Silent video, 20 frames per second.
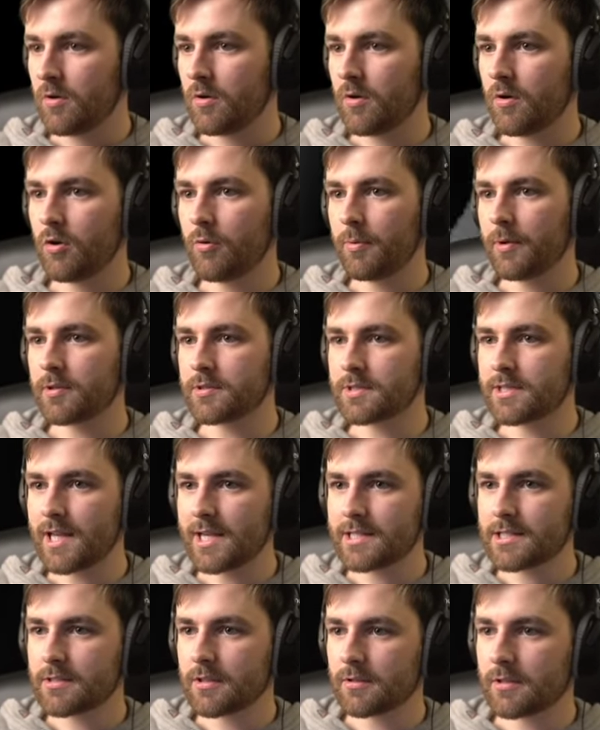Oh, because
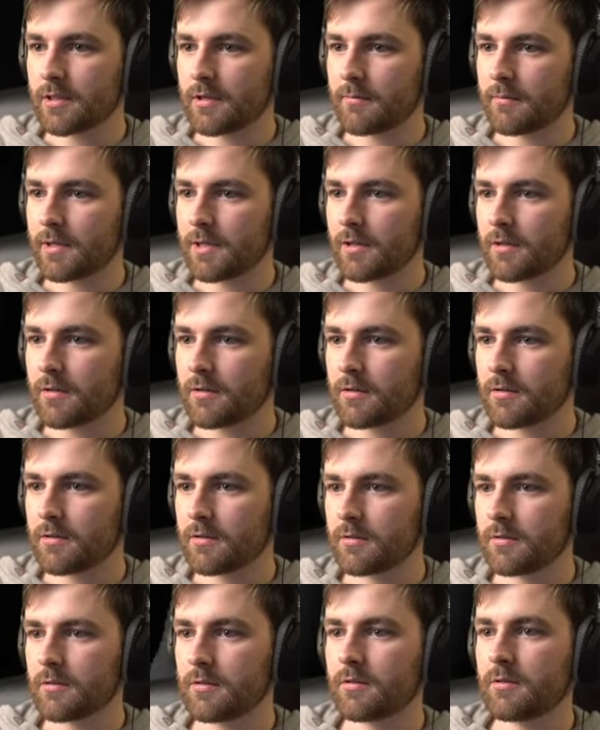that's not in the middle.
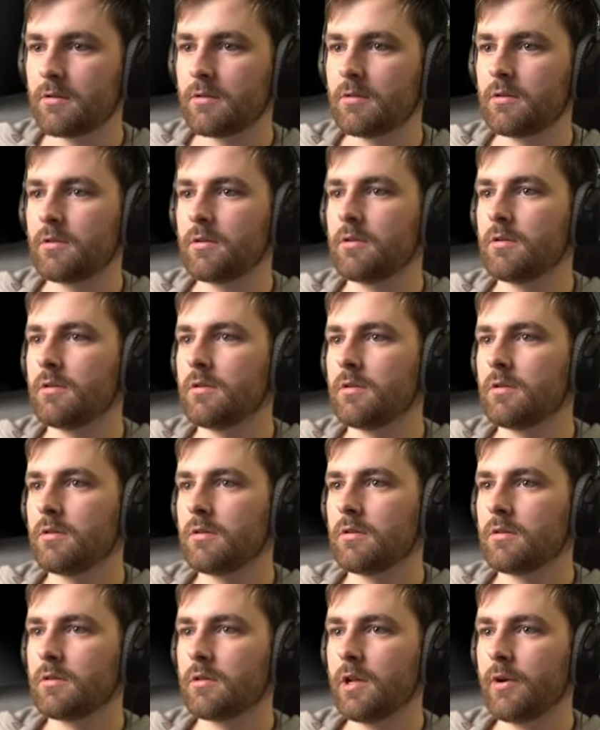
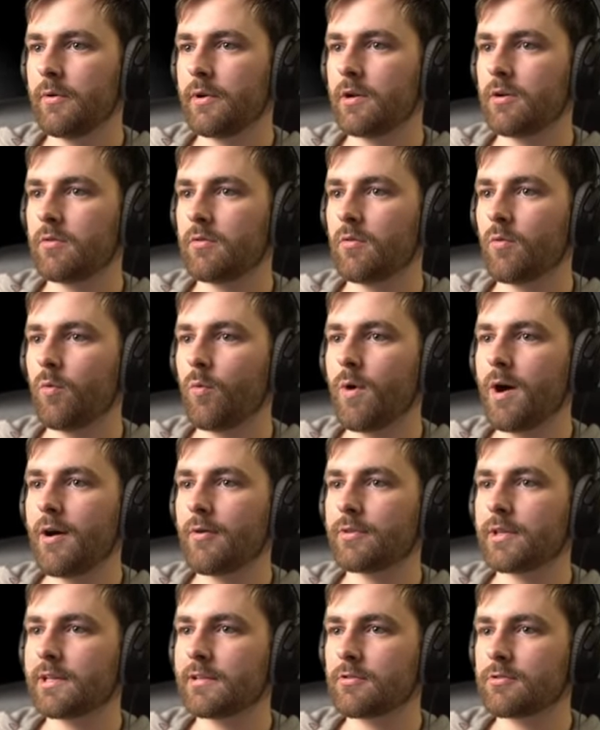There we go.
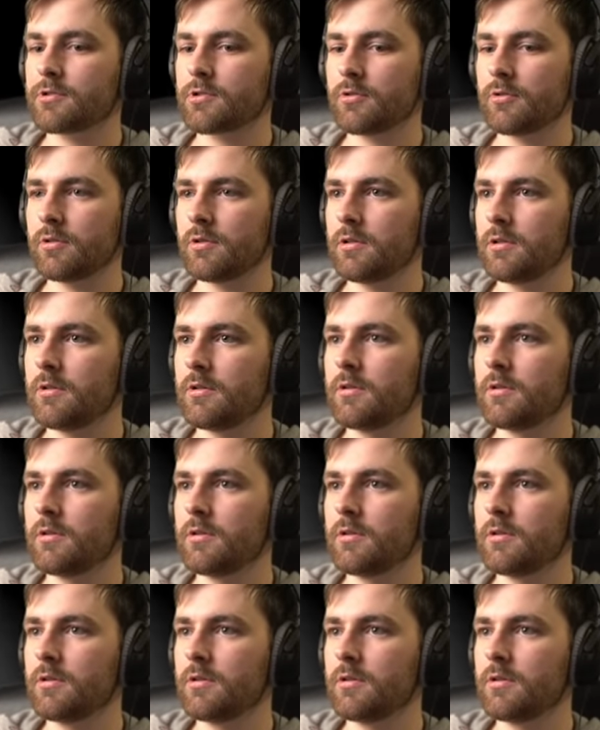Wow, that looks cool.